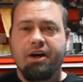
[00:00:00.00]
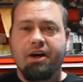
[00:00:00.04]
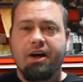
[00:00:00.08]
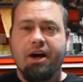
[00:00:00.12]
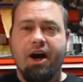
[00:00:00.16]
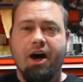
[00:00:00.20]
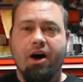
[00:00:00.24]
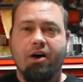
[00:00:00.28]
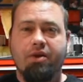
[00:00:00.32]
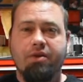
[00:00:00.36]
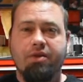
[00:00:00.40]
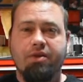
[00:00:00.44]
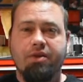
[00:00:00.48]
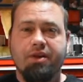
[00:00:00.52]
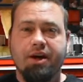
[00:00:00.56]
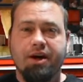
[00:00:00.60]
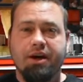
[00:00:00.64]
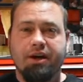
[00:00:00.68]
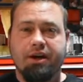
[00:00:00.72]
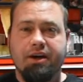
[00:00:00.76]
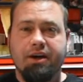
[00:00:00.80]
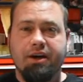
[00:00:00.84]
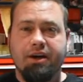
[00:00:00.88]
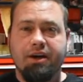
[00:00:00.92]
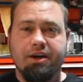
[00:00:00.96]
how
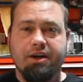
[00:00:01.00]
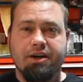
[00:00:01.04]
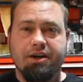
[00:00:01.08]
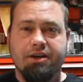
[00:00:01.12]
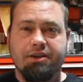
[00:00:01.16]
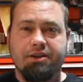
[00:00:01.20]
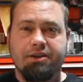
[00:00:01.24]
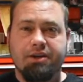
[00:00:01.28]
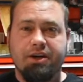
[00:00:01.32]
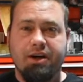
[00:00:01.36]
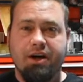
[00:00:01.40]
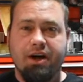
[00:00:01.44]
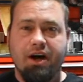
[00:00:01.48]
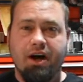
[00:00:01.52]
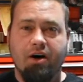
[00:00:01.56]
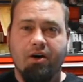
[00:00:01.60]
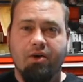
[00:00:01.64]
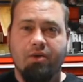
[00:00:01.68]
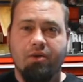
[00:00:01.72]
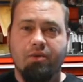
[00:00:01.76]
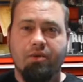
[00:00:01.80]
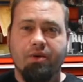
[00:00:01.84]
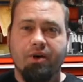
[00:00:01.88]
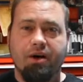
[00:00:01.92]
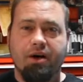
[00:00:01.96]
thick it is,
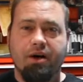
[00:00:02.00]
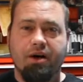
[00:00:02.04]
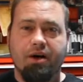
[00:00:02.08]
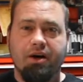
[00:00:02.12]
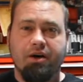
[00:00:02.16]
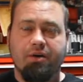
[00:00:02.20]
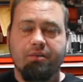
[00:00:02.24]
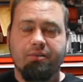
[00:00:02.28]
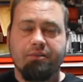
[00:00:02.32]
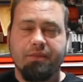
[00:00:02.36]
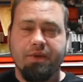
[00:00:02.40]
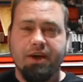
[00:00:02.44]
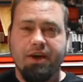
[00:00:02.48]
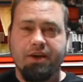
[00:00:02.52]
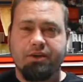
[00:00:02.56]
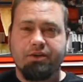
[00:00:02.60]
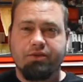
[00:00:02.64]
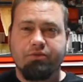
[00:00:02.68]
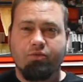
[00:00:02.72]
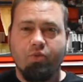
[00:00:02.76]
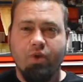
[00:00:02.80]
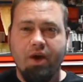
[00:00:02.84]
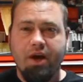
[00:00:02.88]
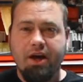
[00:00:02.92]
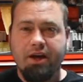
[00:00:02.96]
how its
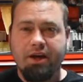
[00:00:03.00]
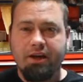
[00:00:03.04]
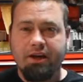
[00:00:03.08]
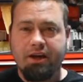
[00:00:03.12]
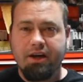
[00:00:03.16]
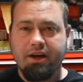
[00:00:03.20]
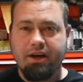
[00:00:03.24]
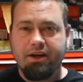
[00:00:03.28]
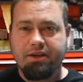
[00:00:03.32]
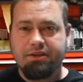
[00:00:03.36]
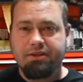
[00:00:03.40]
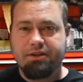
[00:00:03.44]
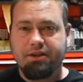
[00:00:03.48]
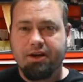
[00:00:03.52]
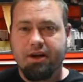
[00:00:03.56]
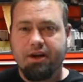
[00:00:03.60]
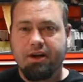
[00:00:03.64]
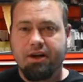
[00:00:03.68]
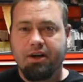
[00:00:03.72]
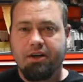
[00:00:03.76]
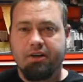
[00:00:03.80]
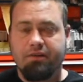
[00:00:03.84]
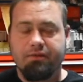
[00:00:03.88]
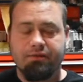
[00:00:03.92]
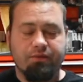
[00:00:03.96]
rating is
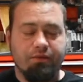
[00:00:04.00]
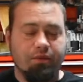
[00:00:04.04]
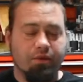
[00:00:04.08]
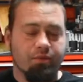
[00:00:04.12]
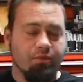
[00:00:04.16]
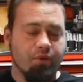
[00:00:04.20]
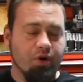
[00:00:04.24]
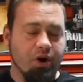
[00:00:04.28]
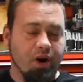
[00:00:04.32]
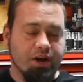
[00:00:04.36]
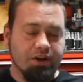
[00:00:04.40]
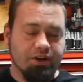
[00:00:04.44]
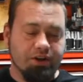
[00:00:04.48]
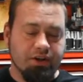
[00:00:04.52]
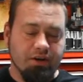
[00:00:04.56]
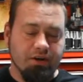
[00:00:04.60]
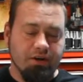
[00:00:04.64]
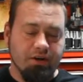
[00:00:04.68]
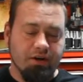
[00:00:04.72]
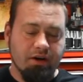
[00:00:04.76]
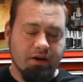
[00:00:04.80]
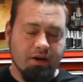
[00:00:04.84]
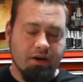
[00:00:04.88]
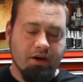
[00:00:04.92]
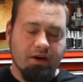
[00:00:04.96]
for
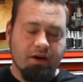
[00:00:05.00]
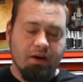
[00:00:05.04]
pressure.